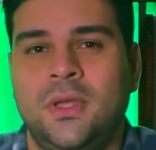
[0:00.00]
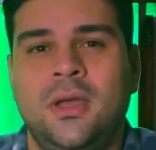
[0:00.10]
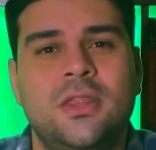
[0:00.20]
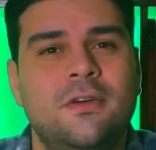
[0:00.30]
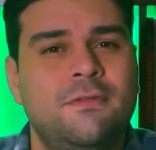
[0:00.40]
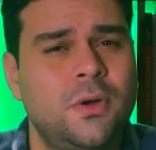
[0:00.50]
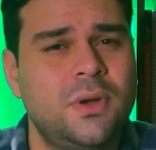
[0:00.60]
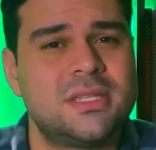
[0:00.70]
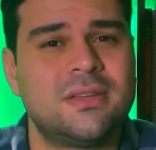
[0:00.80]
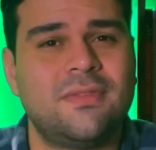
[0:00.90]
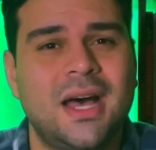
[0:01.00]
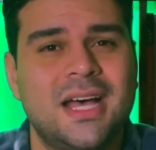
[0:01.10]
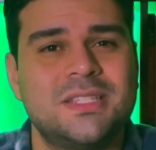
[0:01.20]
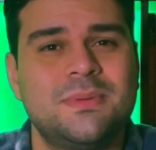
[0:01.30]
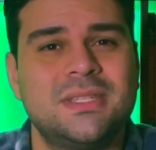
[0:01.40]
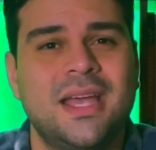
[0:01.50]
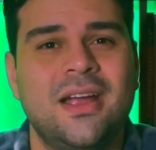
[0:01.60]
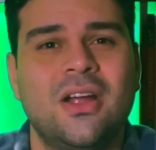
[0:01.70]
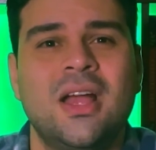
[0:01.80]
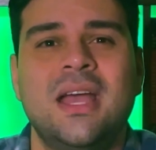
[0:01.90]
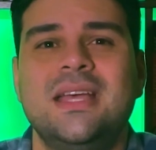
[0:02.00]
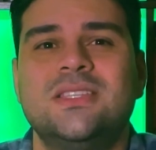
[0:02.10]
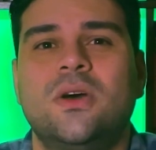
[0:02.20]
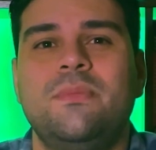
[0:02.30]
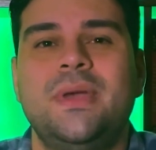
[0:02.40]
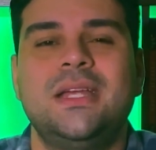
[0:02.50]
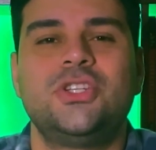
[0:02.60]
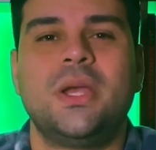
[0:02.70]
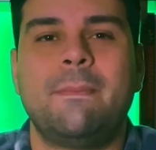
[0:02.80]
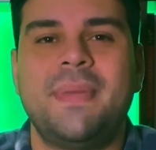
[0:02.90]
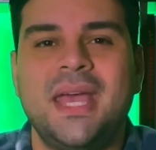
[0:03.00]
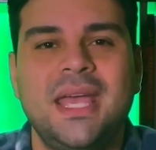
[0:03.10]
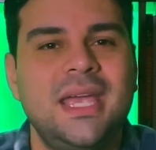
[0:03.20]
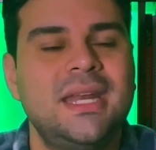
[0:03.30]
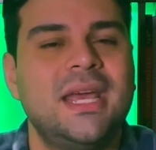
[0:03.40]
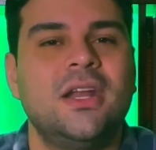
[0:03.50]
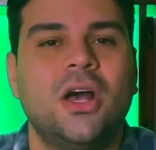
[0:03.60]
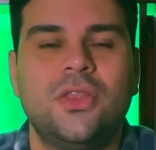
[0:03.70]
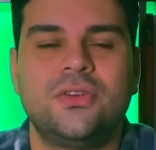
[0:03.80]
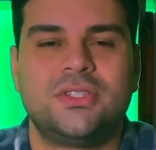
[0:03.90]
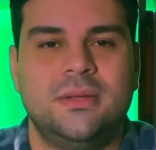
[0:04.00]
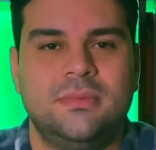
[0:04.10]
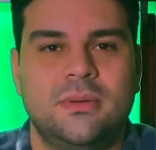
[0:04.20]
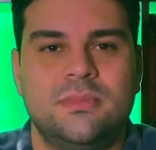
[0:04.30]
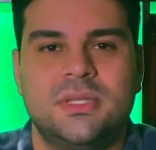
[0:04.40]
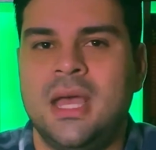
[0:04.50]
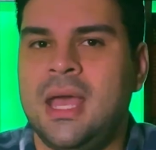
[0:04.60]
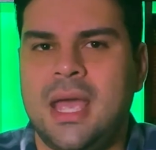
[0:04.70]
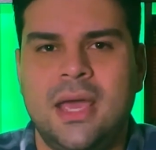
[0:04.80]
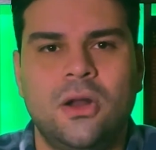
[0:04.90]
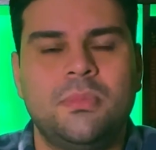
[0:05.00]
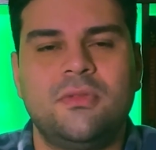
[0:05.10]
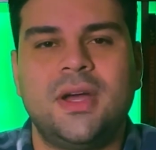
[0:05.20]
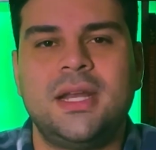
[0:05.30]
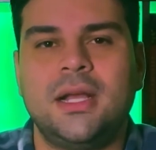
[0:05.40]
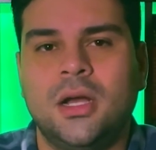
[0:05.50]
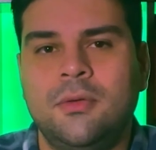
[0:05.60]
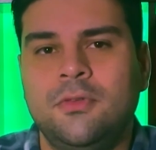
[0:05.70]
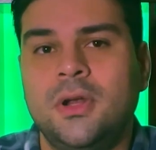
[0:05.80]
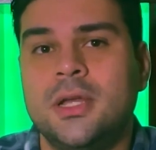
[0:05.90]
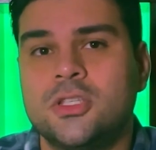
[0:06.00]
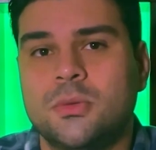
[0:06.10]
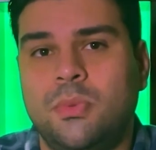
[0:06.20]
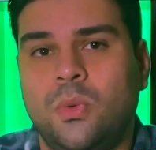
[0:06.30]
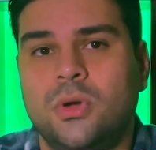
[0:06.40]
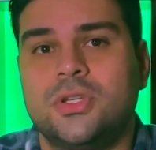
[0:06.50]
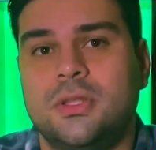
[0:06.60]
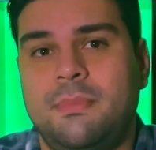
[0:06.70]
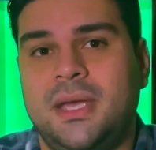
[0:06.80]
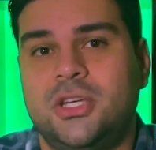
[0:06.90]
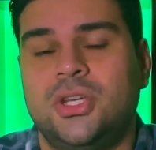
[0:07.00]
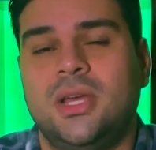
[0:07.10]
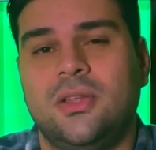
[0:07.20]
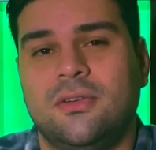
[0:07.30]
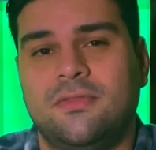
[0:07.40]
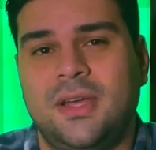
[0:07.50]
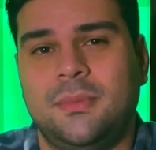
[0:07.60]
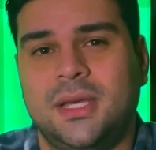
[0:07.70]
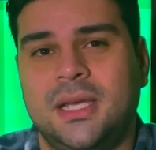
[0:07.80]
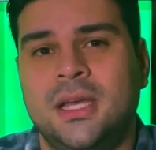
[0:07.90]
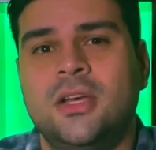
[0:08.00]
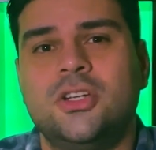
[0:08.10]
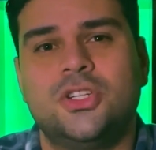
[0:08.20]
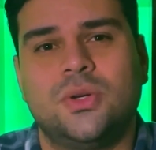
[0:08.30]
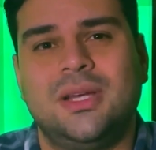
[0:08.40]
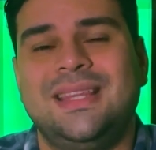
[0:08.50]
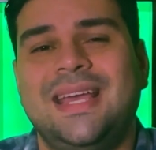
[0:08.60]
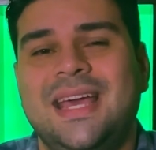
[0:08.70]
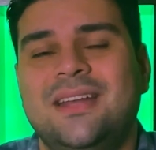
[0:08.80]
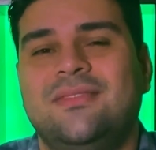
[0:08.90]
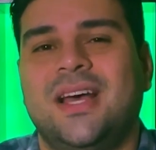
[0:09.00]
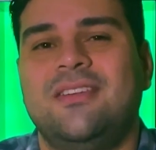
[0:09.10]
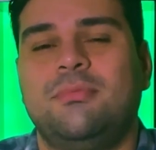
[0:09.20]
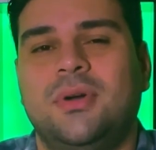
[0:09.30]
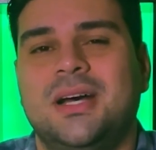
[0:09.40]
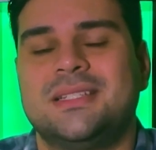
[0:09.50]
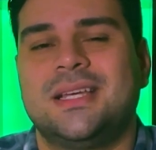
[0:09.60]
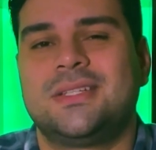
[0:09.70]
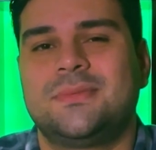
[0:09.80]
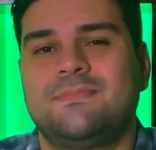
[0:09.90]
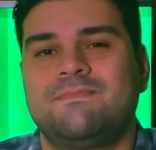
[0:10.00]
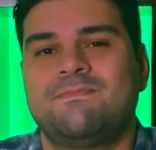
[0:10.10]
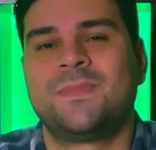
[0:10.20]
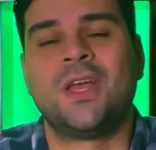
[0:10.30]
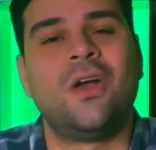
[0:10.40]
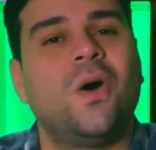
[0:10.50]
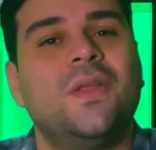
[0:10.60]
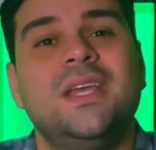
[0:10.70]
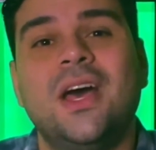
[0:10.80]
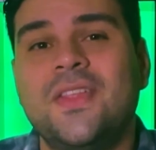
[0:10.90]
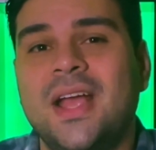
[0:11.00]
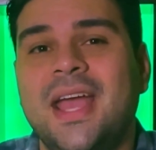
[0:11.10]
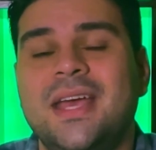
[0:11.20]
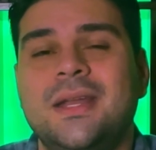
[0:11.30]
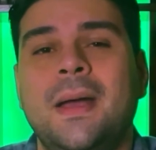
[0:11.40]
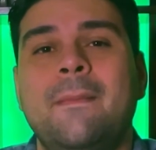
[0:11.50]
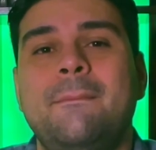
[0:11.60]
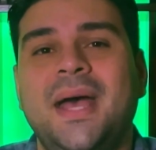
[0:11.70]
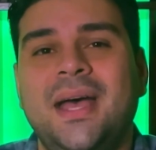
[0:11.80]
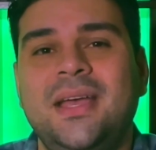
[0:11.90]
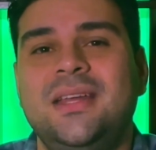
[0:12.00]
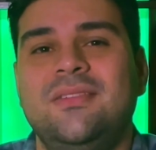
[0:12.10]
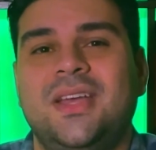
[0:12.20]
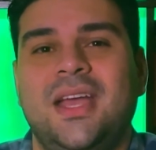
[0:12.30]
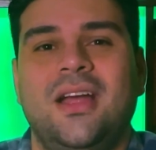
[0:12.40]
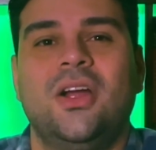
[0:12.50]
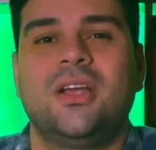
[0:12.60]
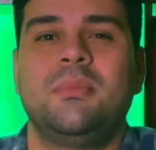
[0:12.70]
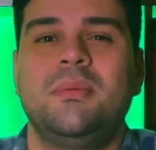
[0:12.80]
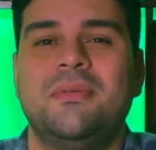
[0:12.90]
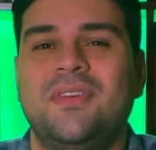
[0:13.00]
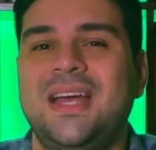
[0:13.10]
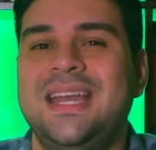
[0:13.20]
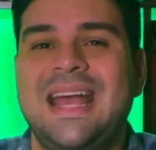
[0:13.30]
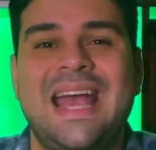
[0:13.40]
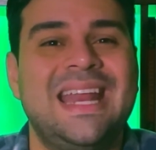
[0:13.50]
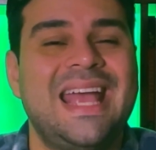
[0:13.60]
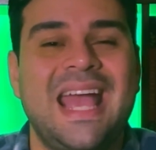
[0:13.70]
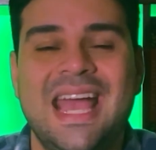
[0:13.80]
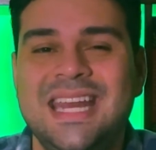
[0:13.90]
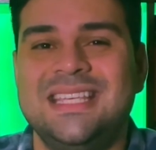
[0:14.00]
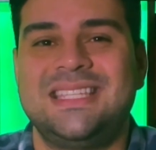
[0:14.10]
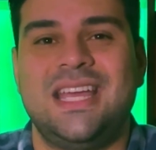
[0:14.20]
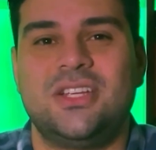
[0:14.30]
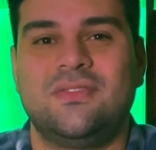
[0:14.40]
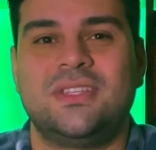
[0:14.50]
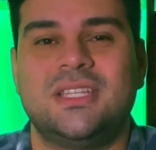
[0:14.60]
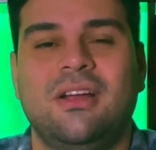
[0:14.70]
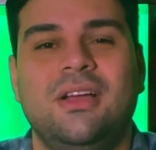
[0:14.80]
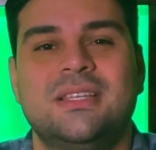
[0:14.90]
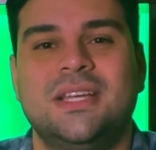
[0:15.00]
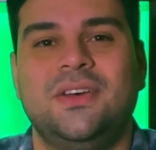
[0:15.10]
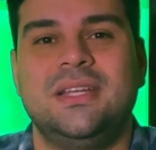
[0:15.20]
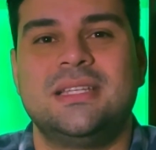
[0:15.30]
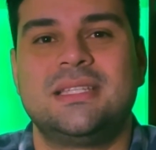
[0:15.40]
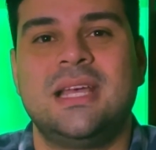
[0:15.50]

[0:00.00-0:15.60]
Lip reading: The focus of hospice care is on managing pain and other symptoms and on providing comfort and support to the patient and their family during the end-of-life process. On the other hand, palliative care can be provided at any stage of a serious illness,